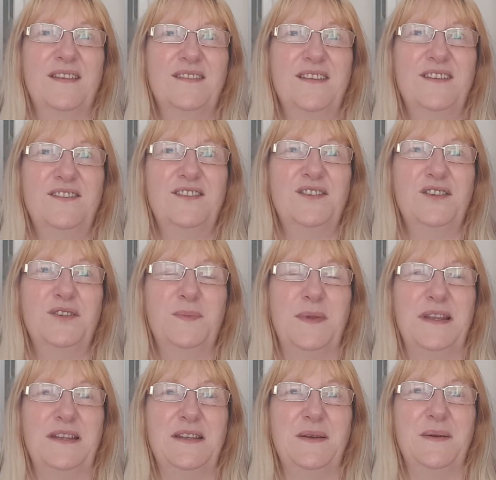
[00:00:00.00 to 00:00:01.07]
So she's just
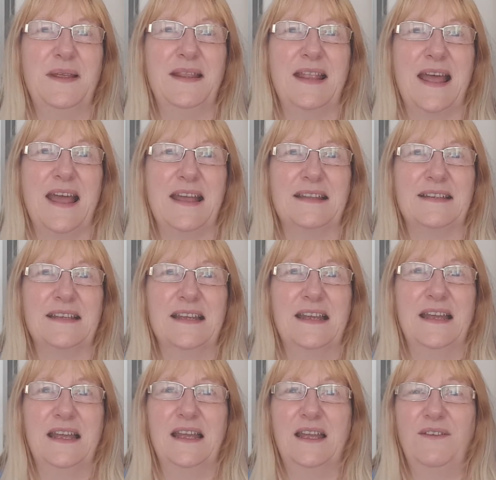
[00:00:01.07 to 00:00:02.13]
been doing that.
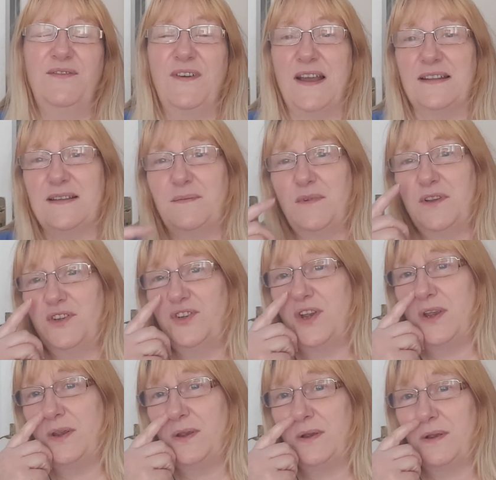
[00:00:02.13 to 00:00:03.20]
In fact, I'm going to
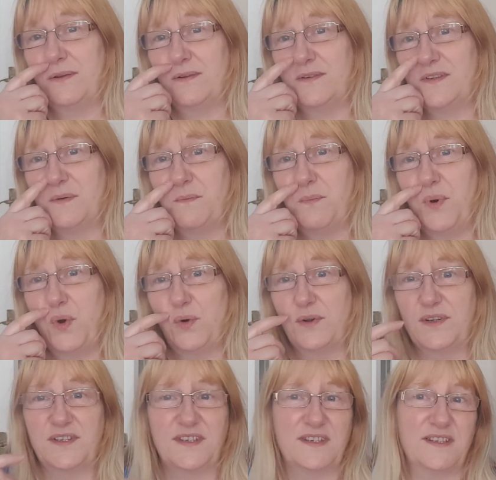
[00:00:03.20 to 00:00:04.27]
show you some
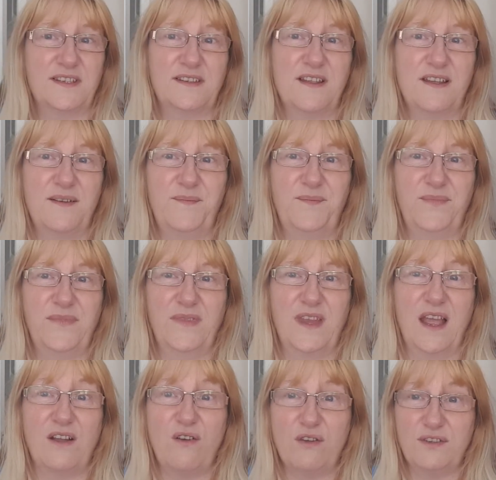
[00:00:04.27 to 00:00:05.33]
books that
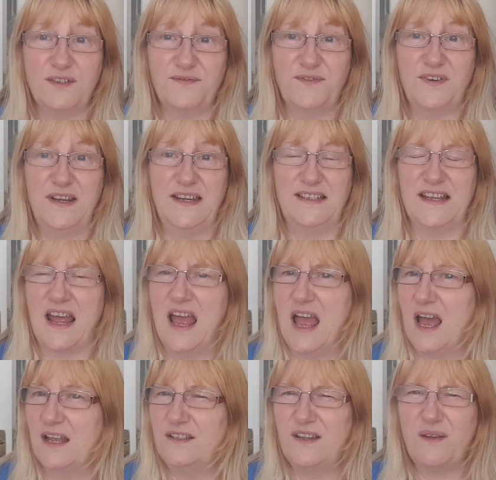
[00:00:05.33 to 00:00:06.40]
I got a free stuff.
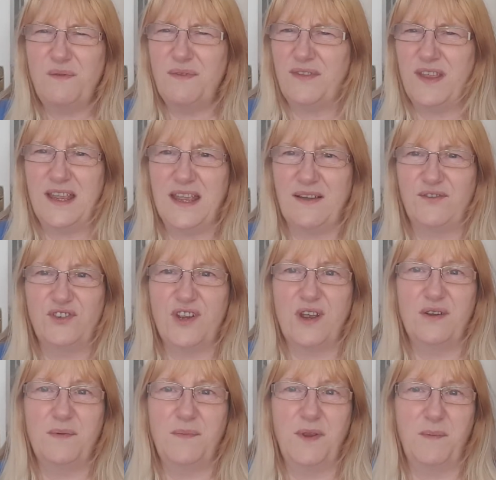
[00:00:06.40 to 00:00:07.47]
I don't think I've
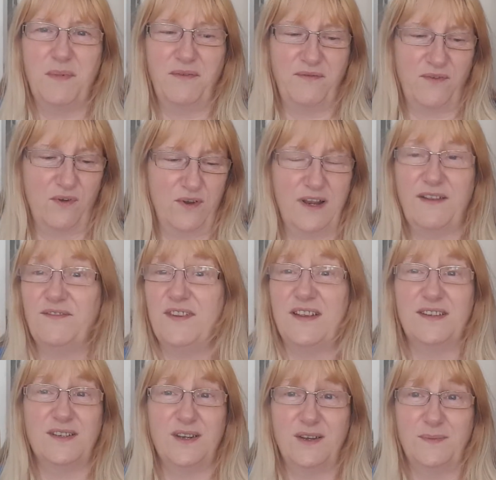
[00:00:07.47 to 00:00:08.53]
showed them you before. You'll have to
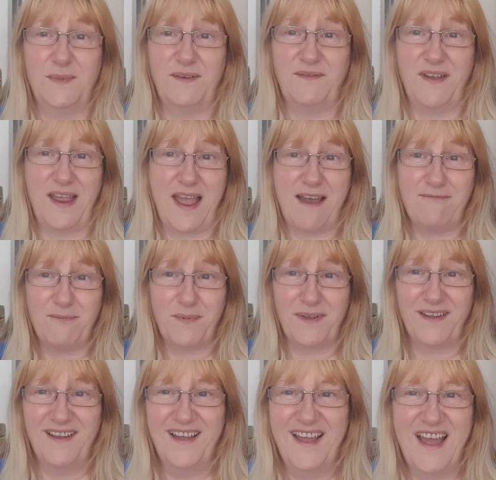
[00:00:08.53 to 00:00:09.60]
excuse me if I have,
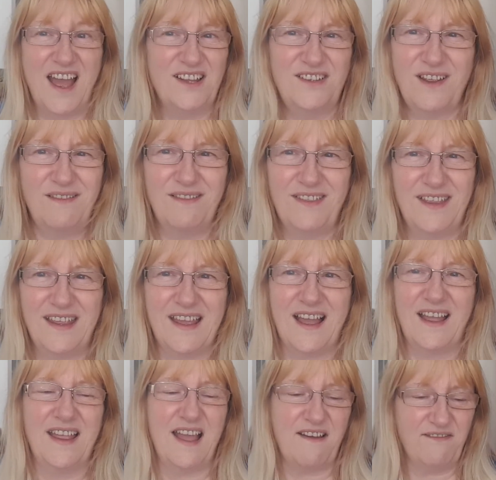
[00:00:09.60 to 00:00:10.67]
but I don't think
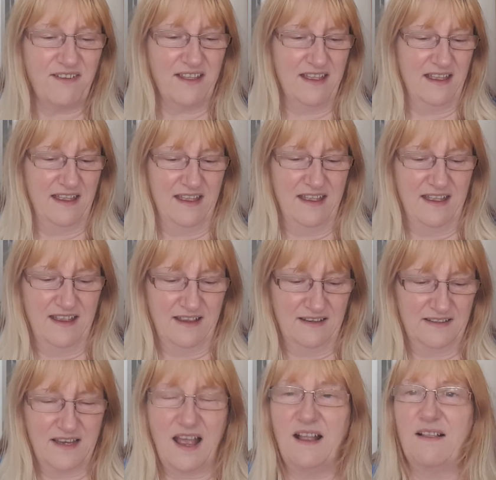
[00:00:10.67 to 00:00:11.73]
I
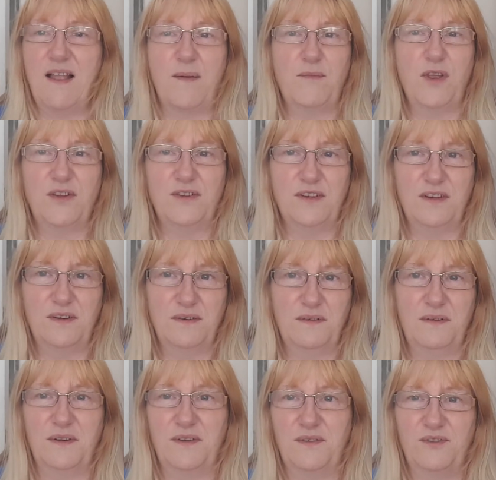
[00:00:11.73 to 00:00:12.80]
have. So i am going
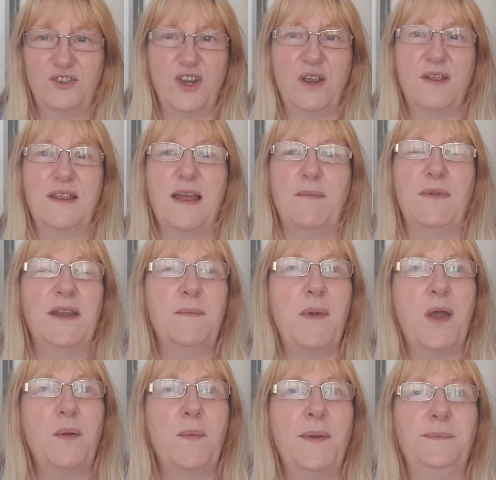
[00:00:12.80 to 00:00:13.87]
to show you them in a
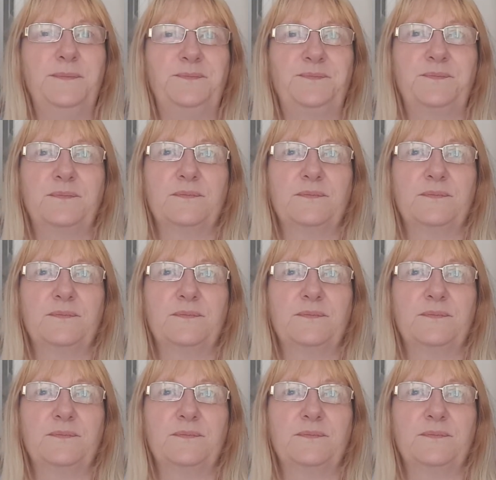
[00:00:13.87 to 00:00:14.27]
moment.